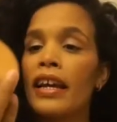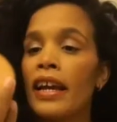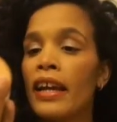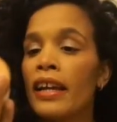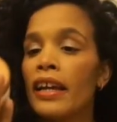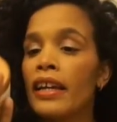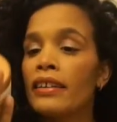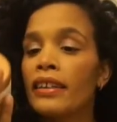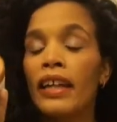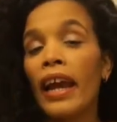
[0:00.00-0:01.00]
it
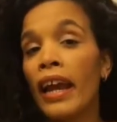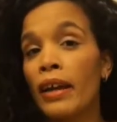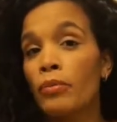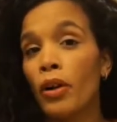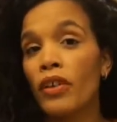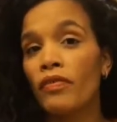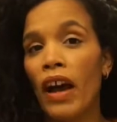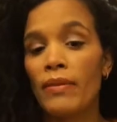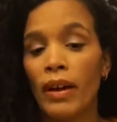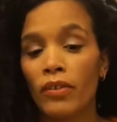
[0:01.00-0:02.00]
is an 8.5
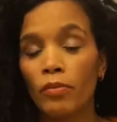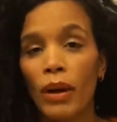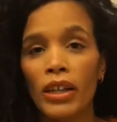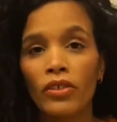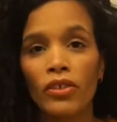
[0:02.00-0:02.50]
ounce bottle,